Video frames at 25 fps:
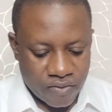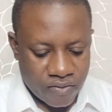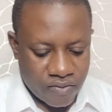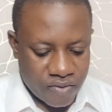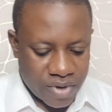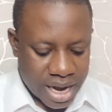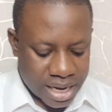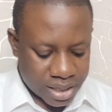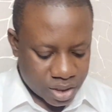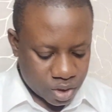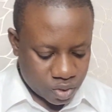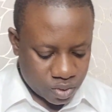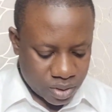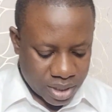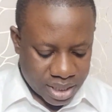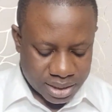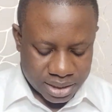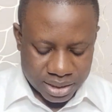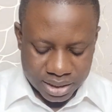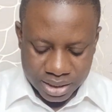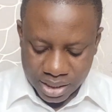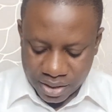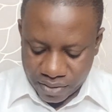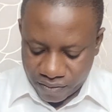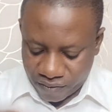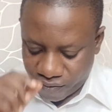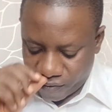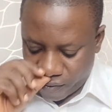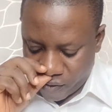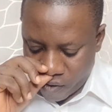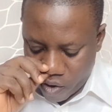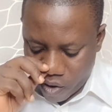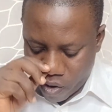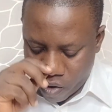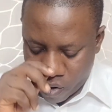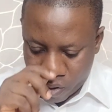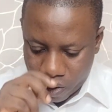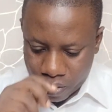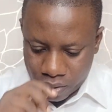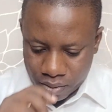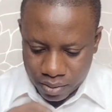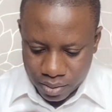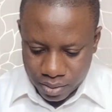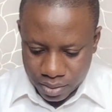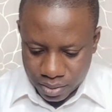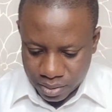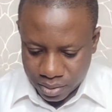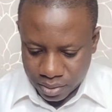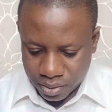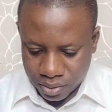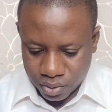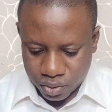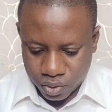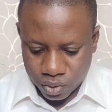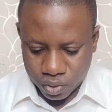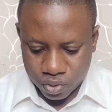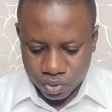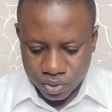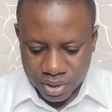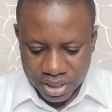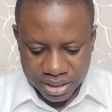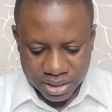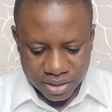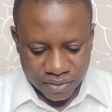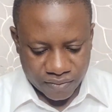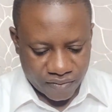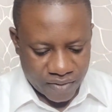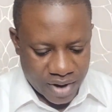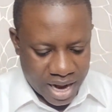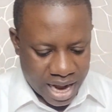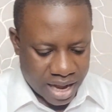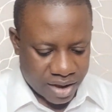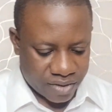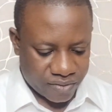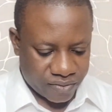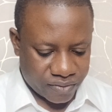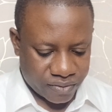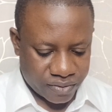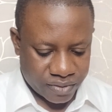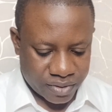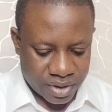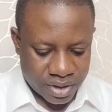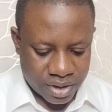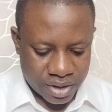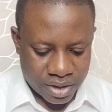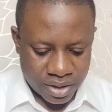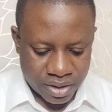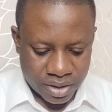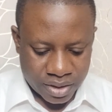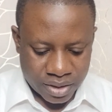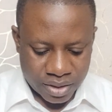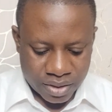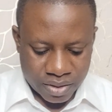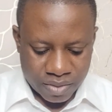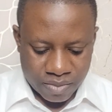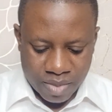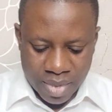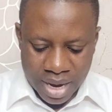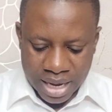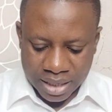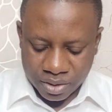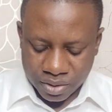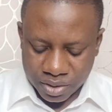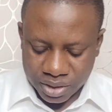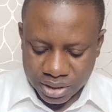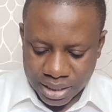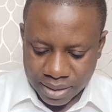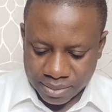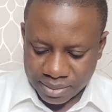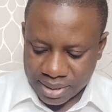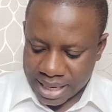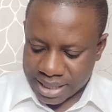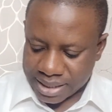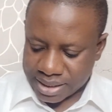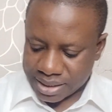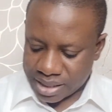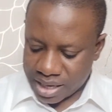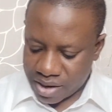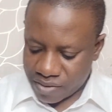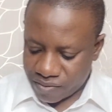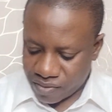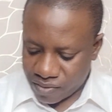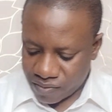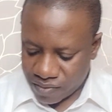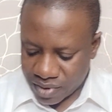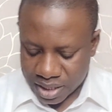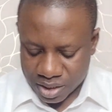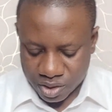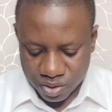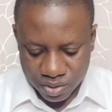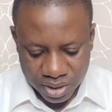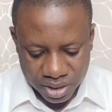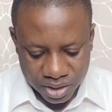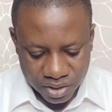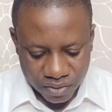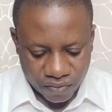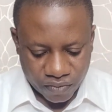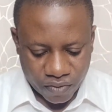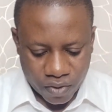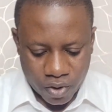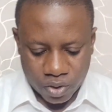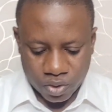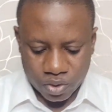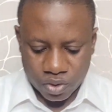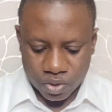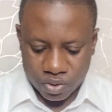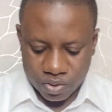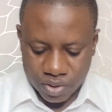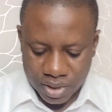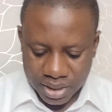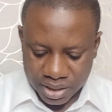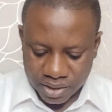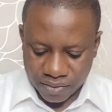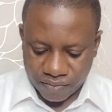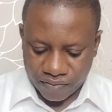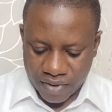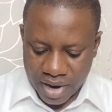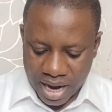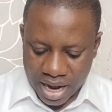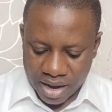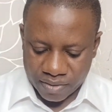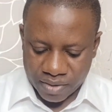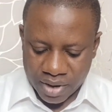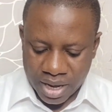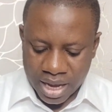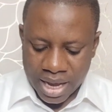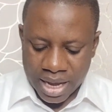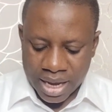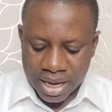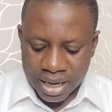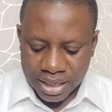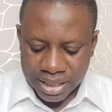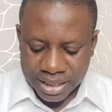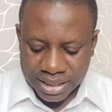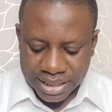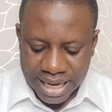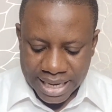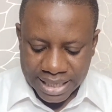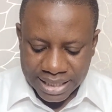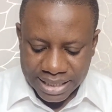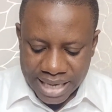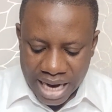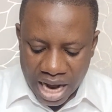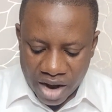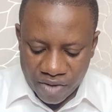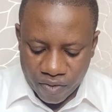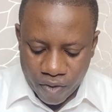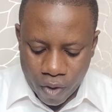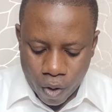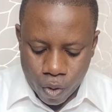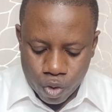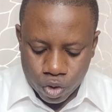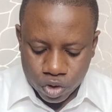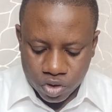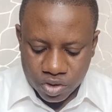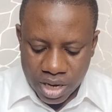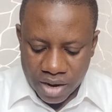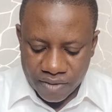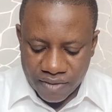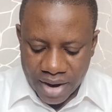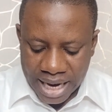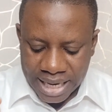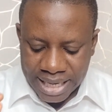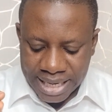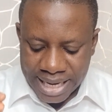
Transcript: verse 24 to 25. Matthew chapter 7, verse 24 to 25. He said, therefore, whosoever